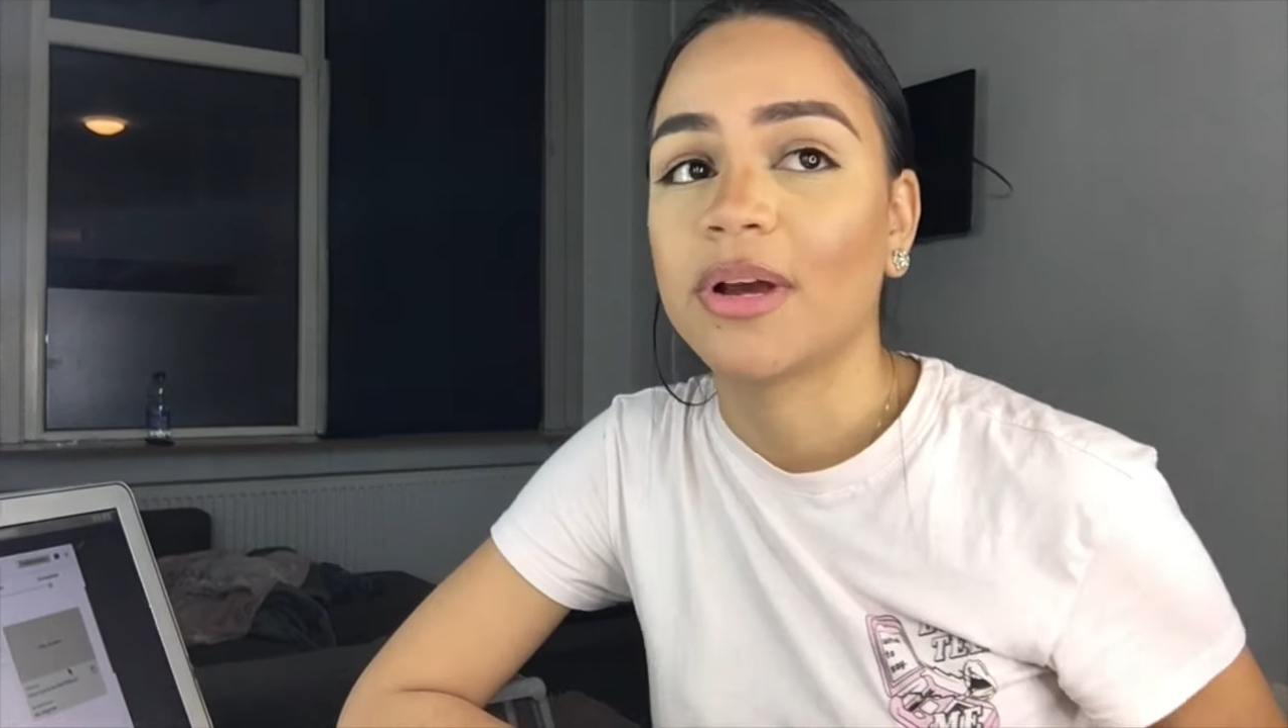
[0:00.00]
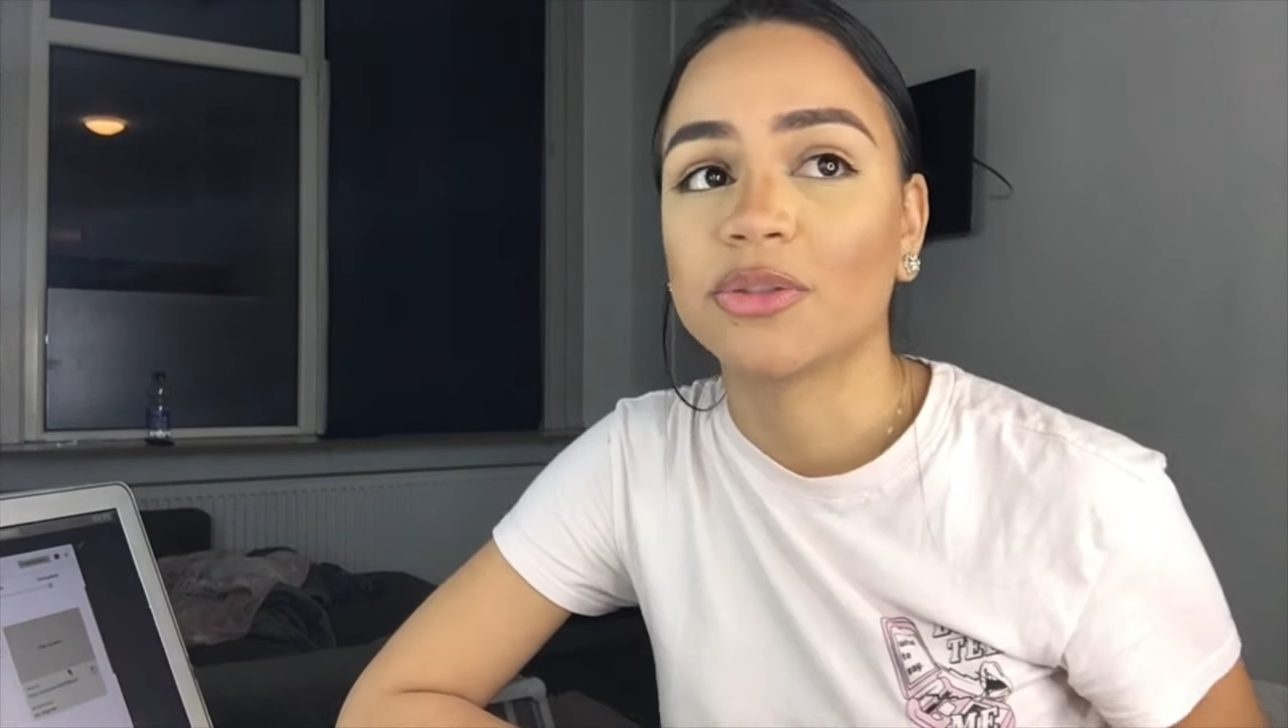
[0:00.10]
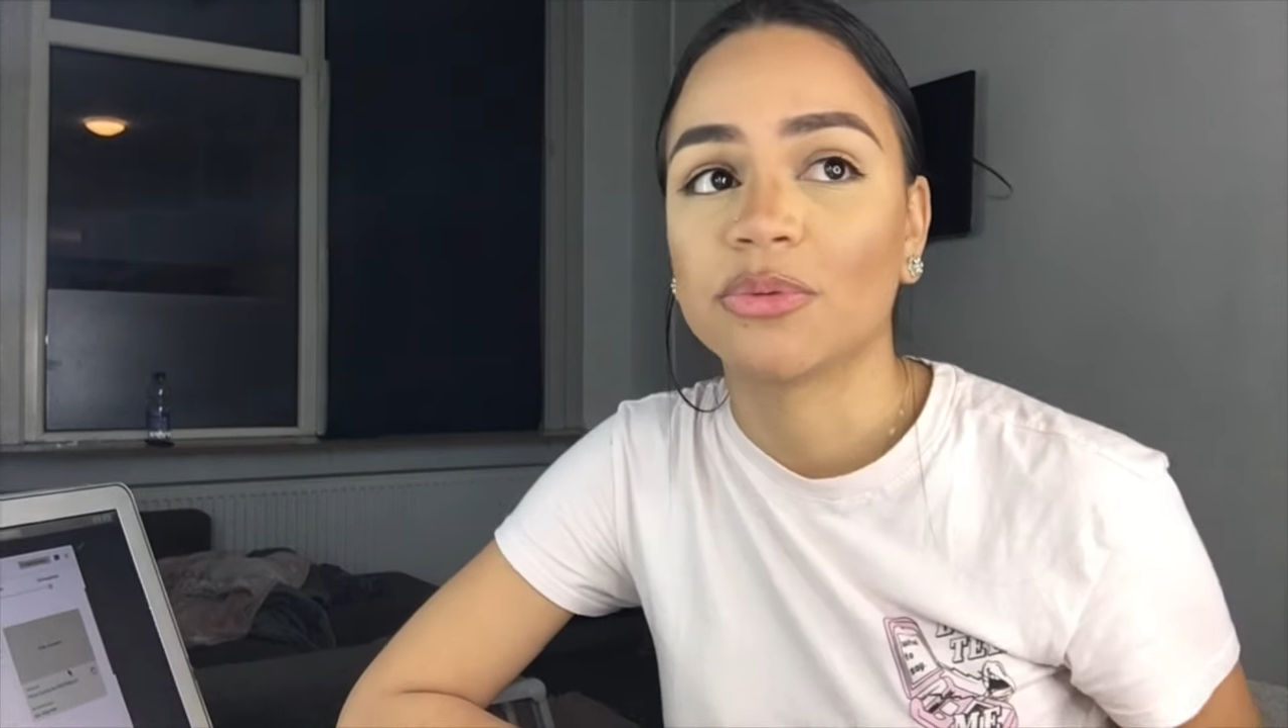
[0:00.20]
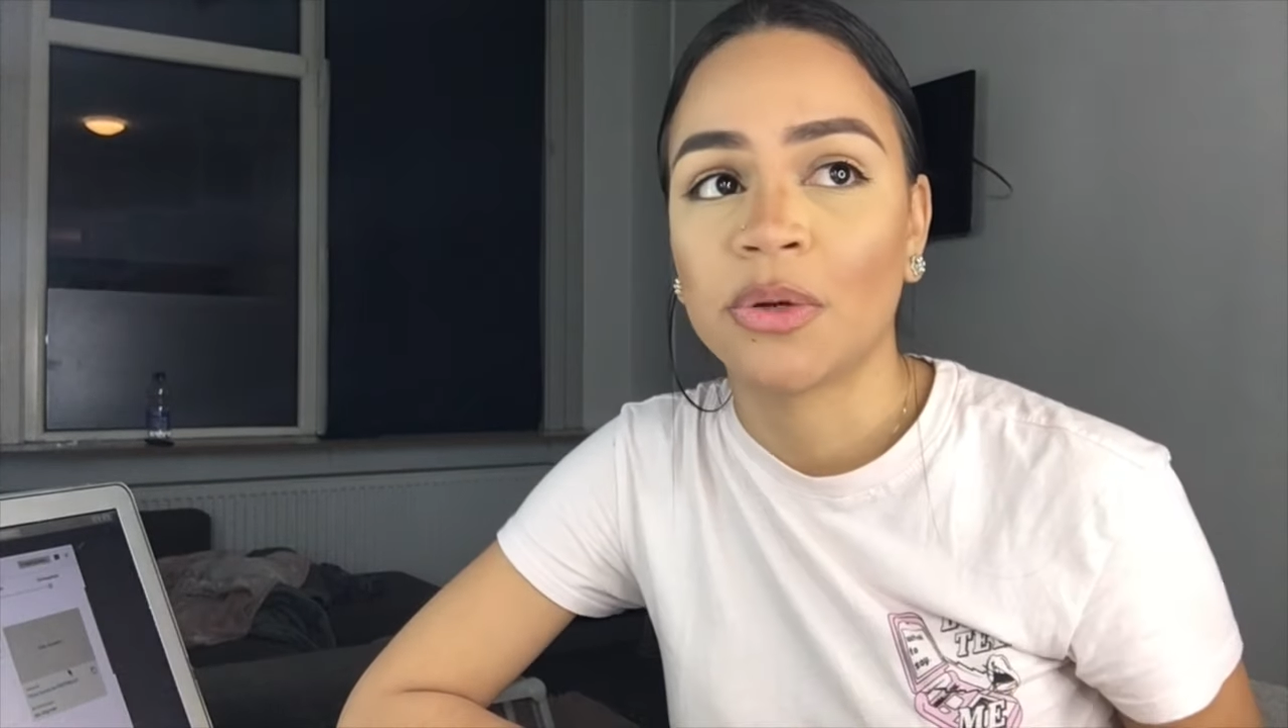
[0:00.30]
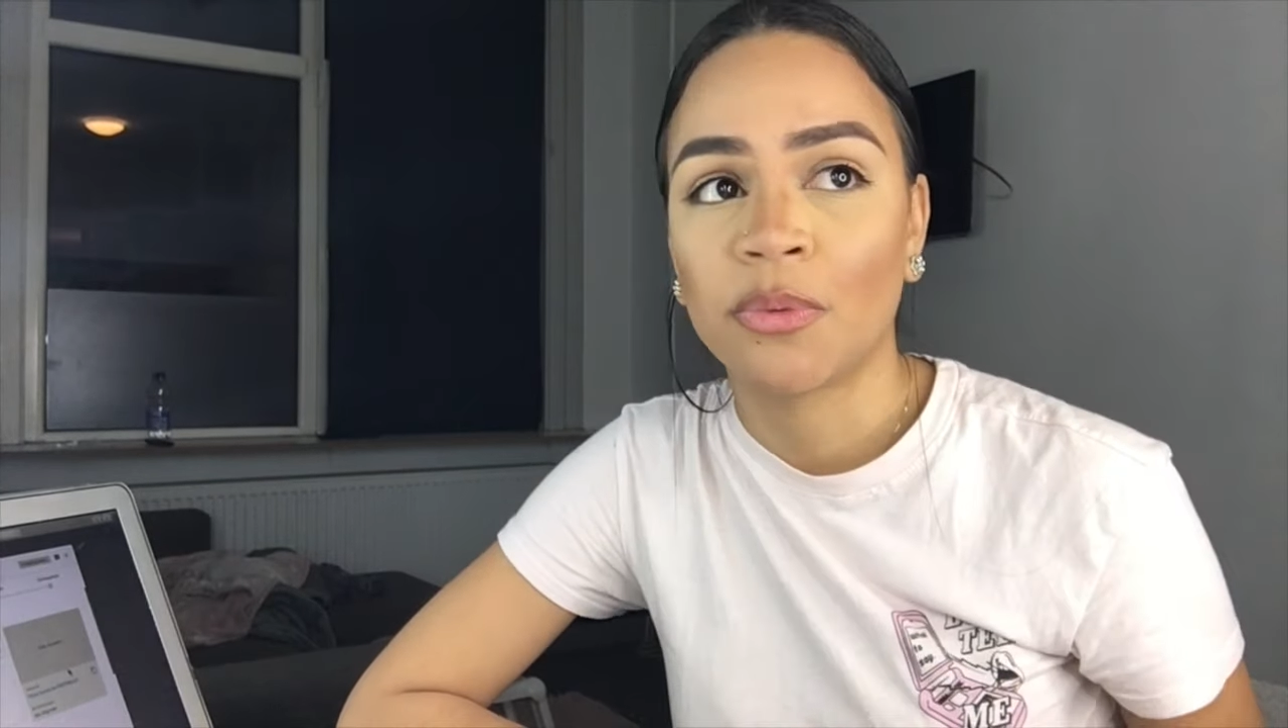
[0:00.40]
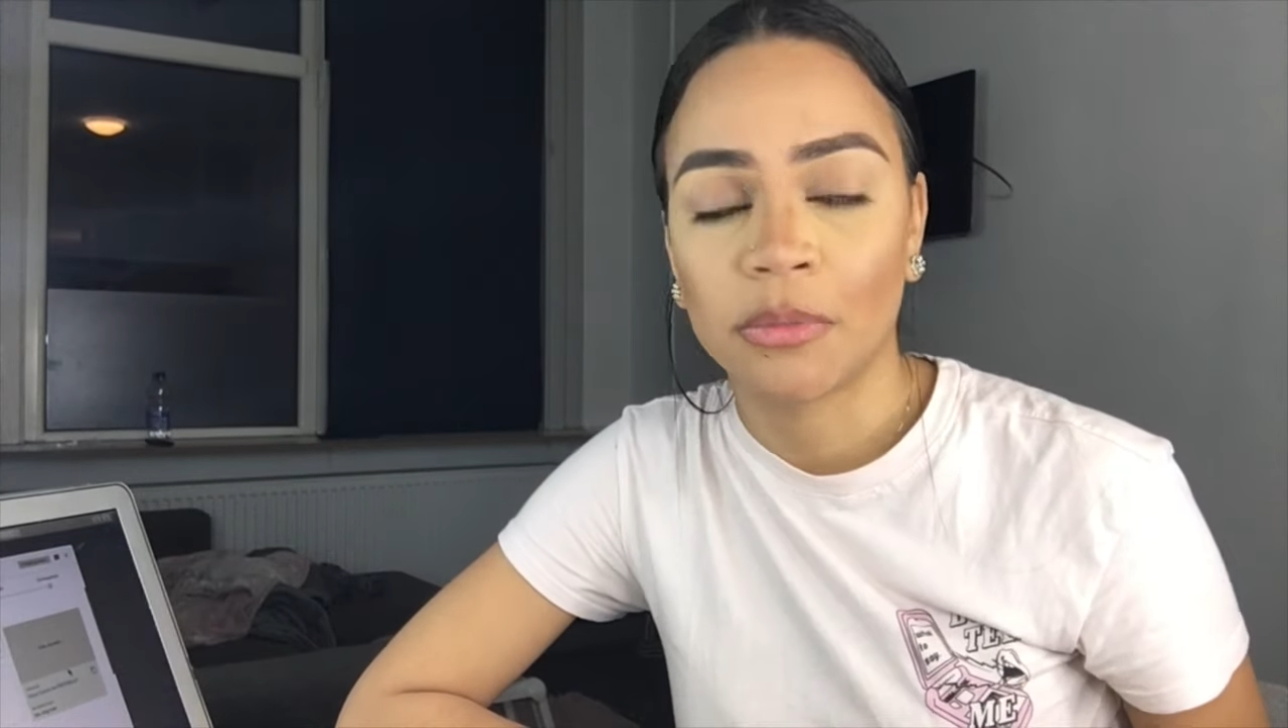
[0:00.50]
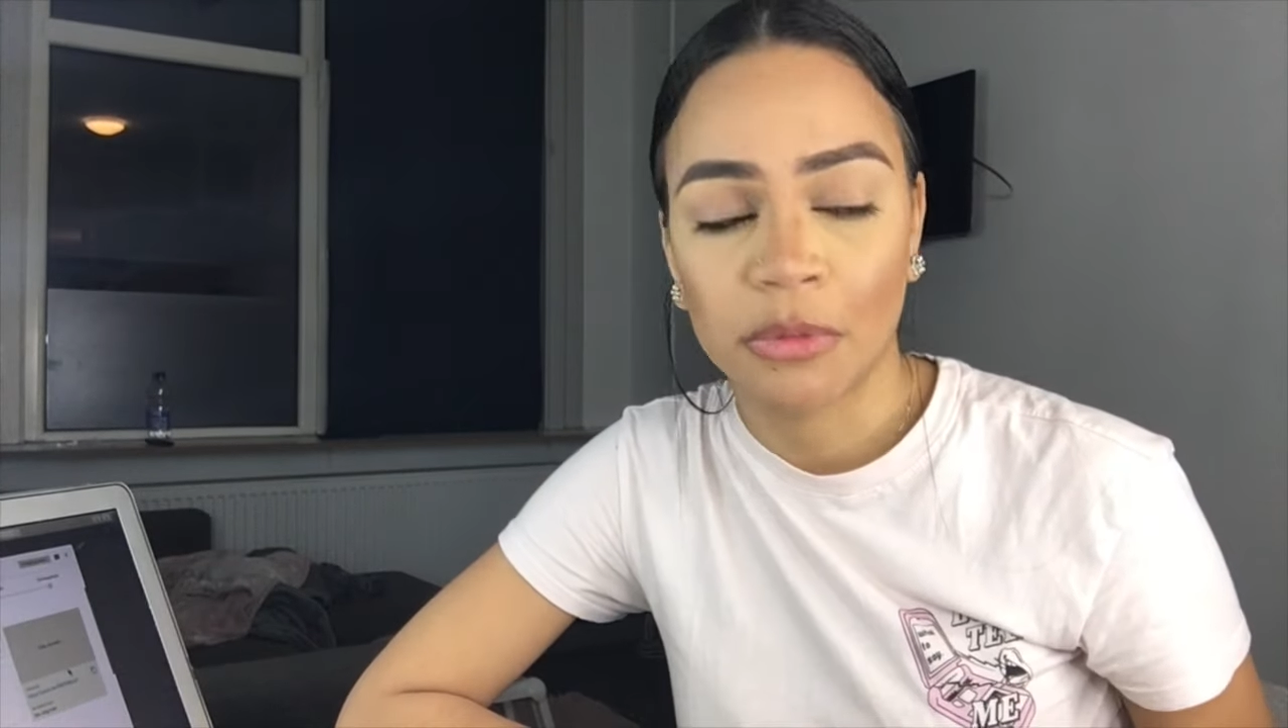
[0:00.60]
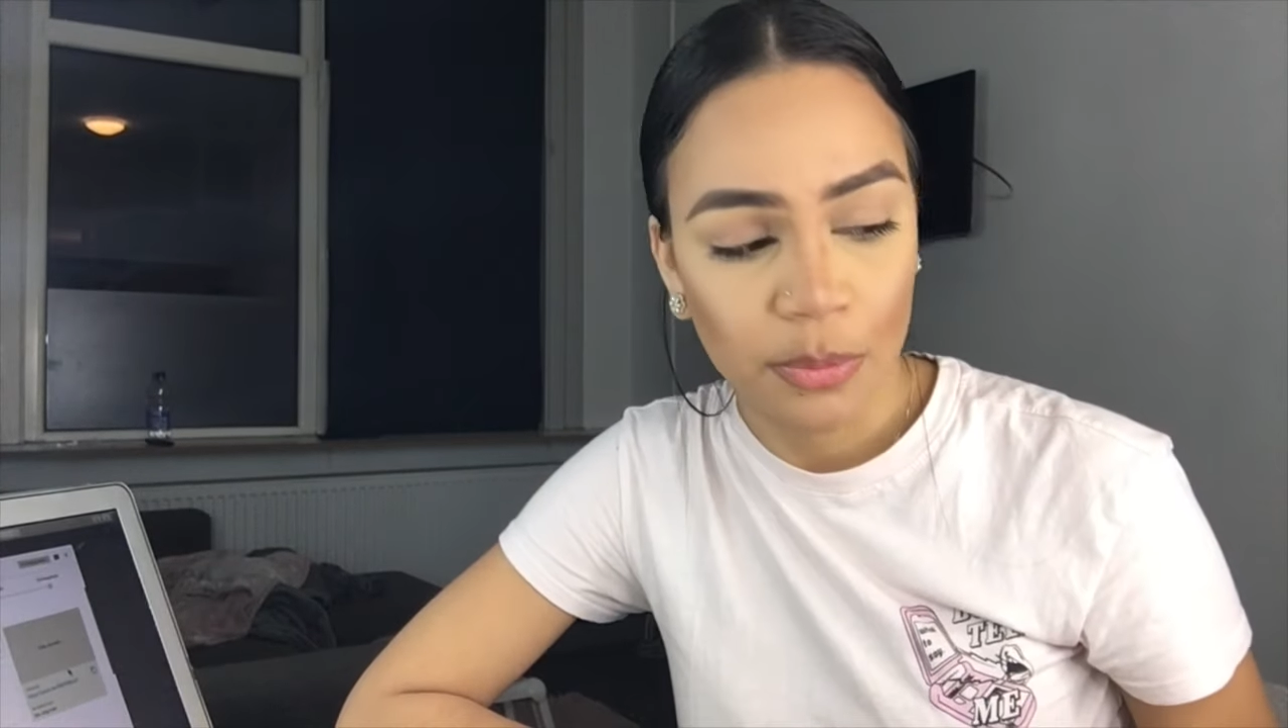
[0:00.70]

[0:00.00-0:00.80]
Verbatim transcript: You guys really want